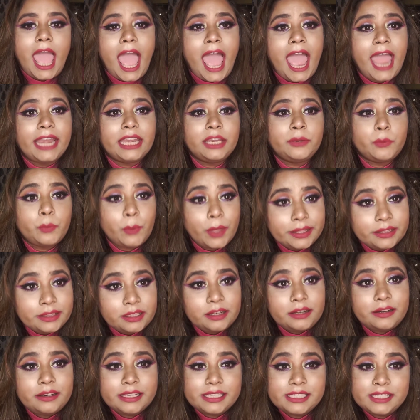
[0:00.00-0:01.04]
and
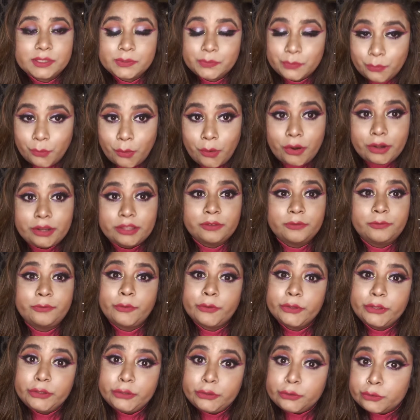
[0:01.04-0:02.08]
whether it's worth
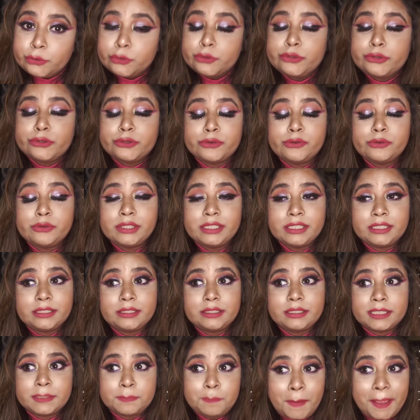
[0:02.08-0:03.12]
for you to
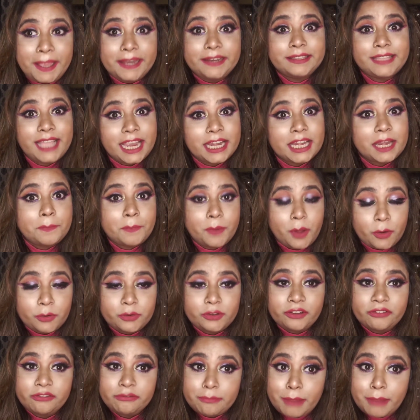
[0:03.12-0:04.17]
spend that
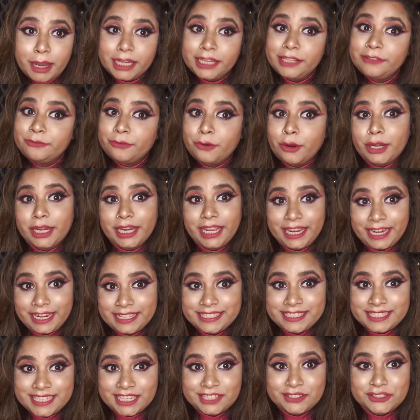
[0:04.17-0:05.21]
amount of money for nail
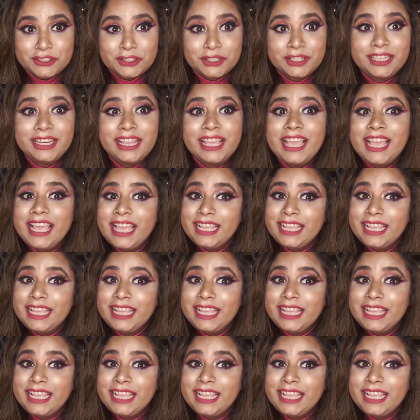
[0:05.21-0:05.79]
extension.